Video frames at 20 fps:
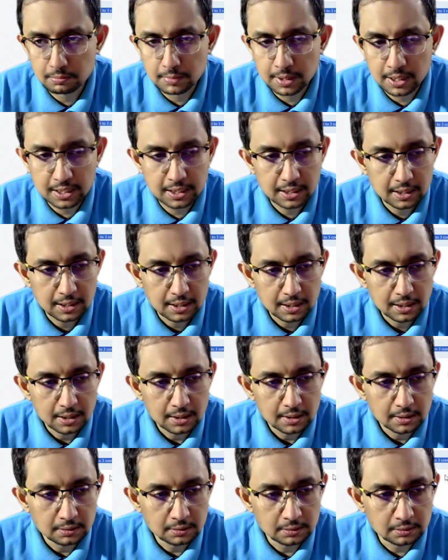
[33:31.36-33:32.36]
but
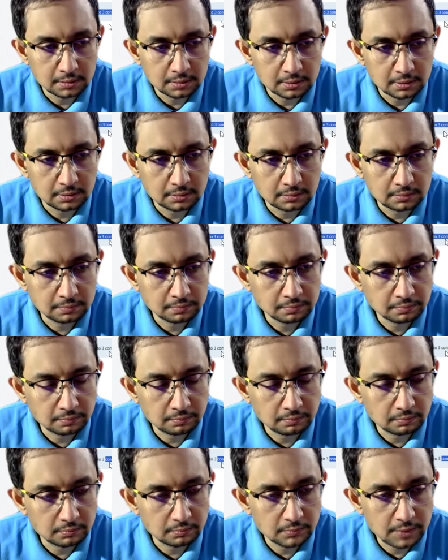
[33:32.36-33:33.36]
um,
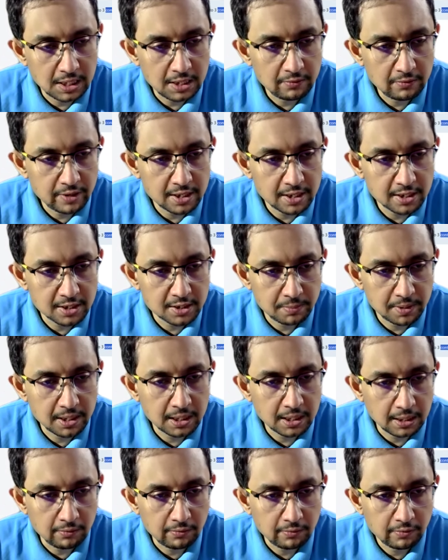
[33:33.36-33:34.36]
if it is
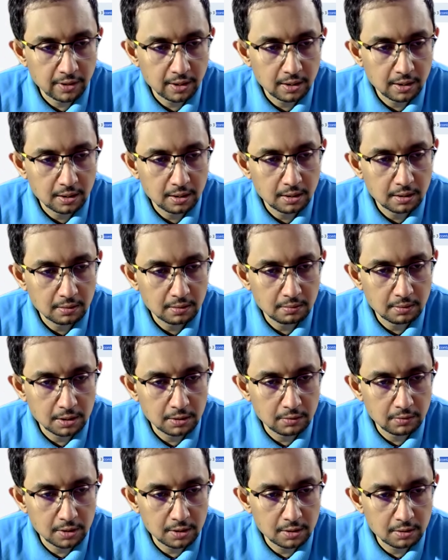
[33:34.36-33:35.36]
big enough,
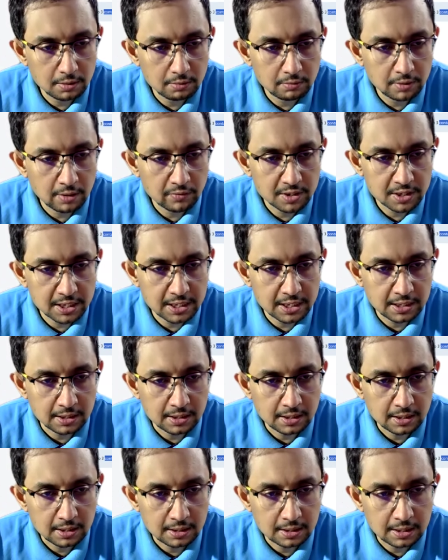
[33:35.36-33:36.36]
would have seen
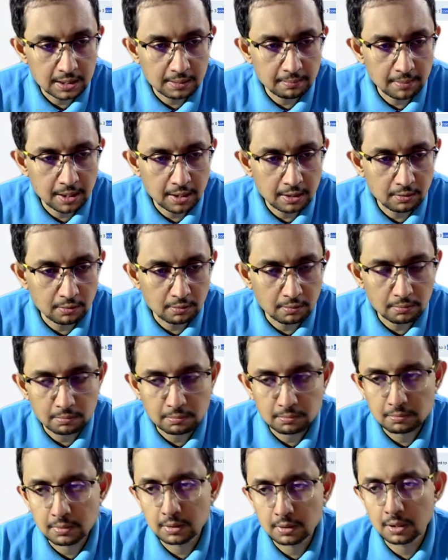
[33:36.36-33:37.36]
them,
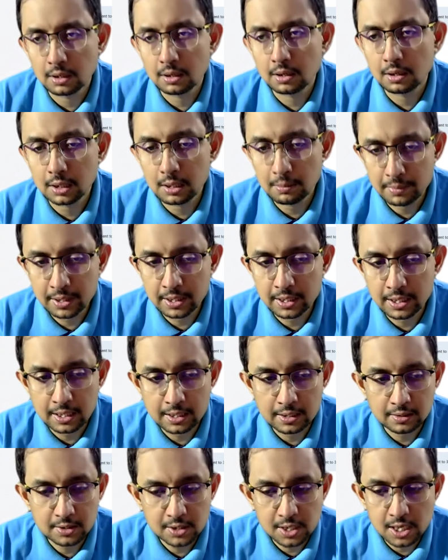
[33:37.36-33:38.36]
coming
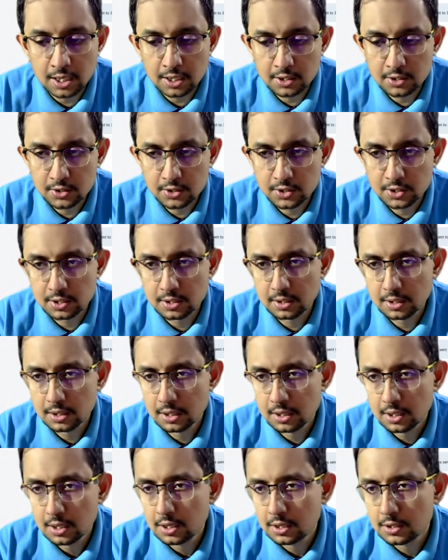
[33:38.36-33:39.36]
in chunks.
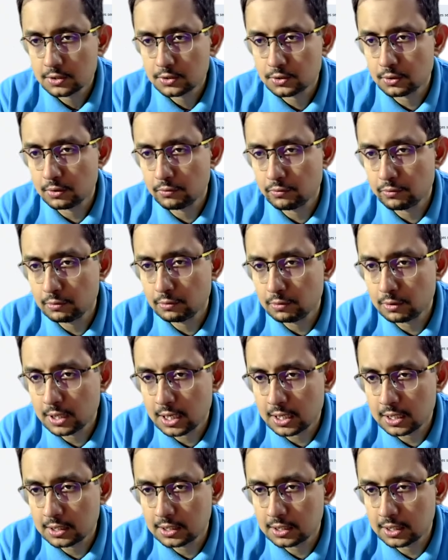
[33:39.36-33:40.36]
So if you
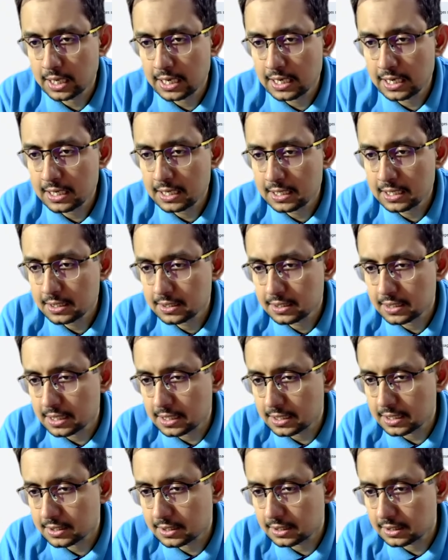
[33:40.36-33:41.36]
look at the headers,
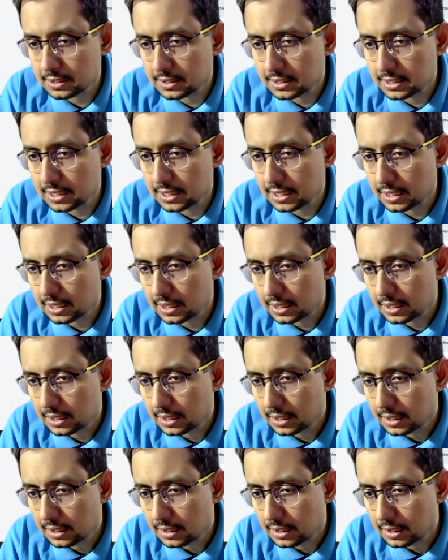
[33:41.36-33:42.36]
it's, see,
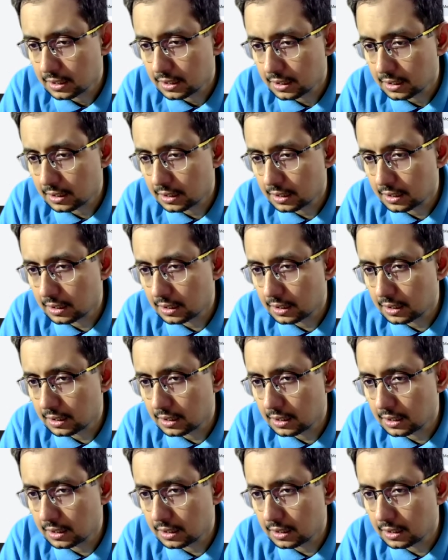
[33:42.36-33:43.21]
uh,